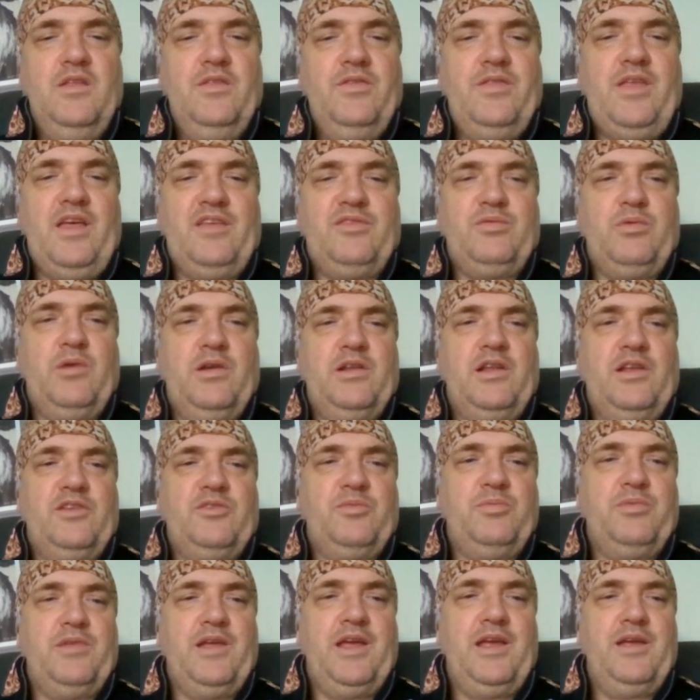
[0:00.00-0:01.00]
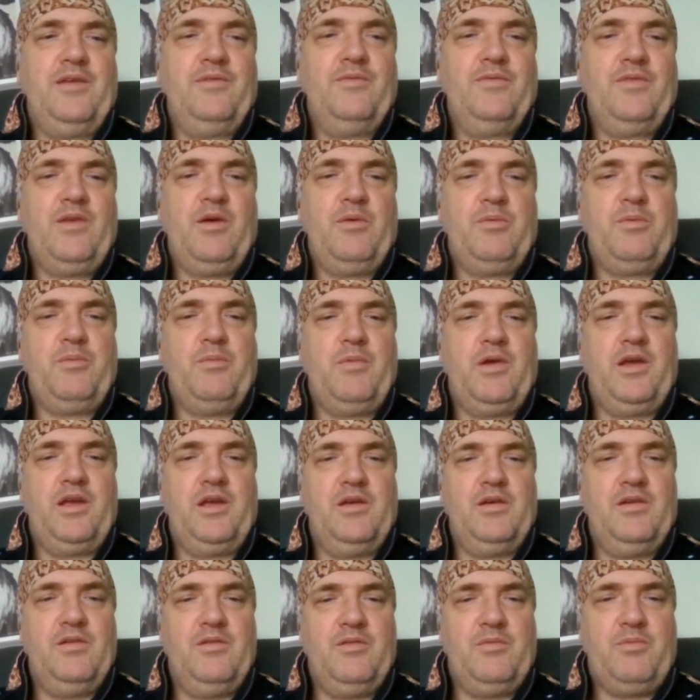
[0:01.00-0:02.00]
That's where I'd like to play. That would be
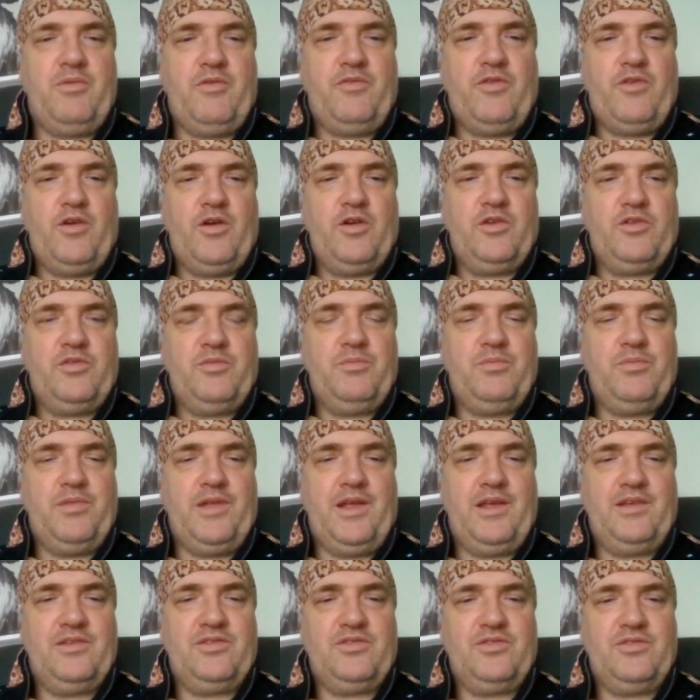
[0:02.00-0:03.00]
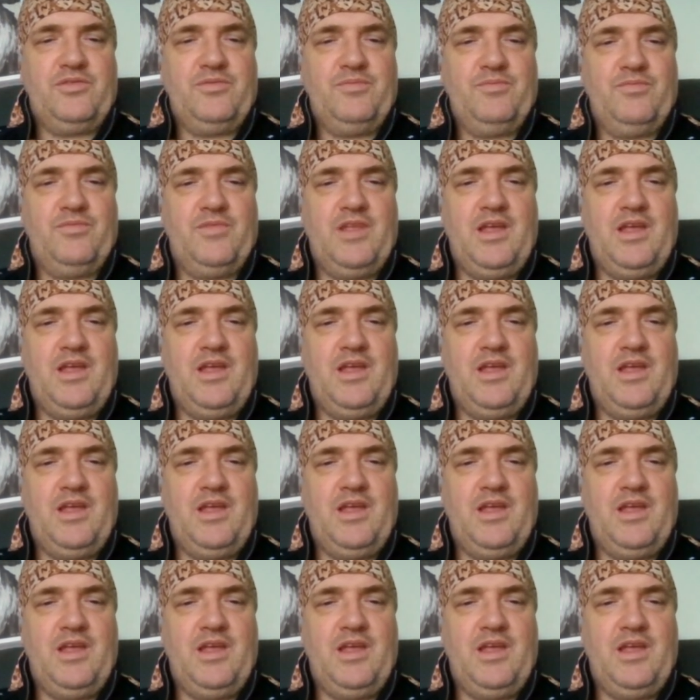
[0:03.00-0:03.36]
my preferred place.